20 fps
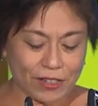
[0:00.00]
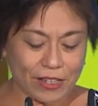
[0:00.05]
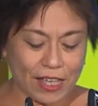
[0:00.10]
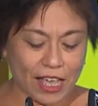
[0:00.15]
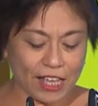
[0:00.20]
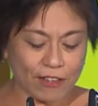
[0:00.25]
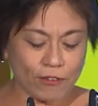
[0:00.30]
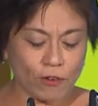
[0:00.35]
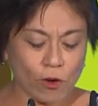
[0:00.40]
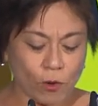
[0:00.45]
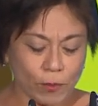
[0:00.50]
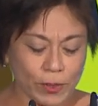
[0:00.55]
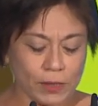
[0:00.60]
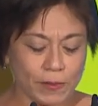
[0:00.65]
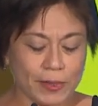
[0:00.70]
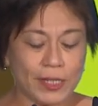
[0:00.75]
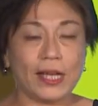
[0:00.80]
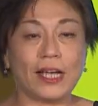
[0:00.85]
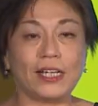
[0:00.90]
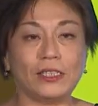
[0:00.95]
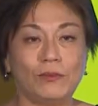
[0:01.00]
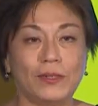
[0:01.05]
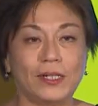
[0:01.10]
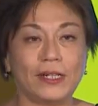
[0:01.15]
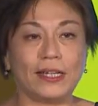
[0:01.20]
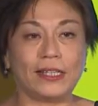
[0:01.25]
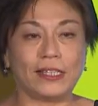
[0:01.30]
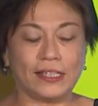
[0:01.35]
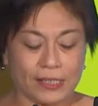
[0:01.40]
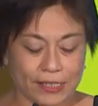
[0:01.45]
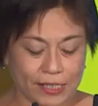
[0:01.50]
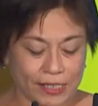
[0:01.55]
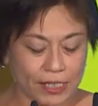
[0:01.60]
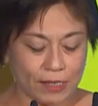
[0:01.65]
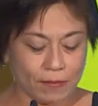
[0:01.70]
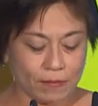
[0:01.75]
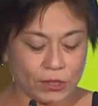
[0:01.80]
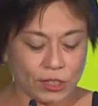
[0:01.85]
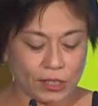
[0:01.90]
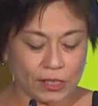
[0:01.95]
I've always been asked whether I can
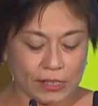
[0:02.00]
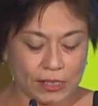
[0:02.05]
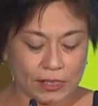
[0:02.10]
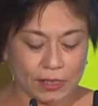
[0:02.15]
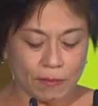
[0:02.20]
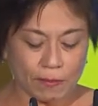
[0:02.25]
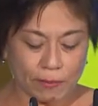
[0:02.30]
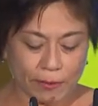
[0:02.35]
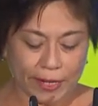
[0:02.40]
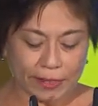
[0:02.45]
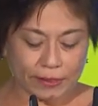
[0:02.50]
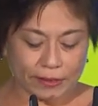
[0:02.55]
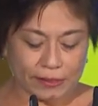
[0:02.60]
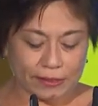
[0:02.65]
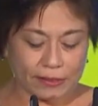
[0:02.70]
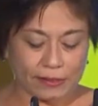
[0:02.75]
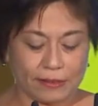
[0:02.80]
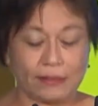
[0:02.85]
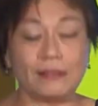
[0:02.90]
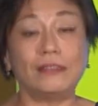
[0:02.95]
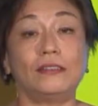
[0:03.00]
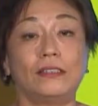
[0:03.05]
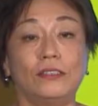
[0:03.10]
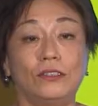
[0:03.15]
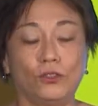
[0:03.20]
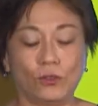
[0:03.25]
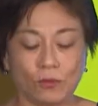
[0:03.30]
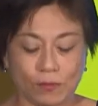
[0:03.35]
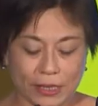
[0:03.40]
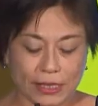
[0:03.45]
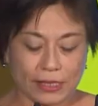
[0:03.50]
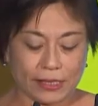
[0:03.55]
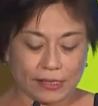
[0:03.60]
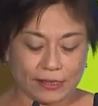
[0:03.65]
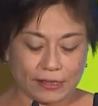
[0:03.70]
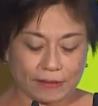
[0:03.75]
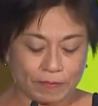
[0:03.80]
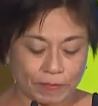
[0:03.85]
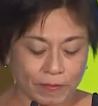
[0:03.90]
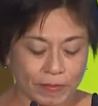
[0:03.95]
keep journalism practices in the new
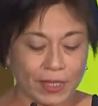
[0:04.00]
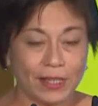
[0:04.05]
media.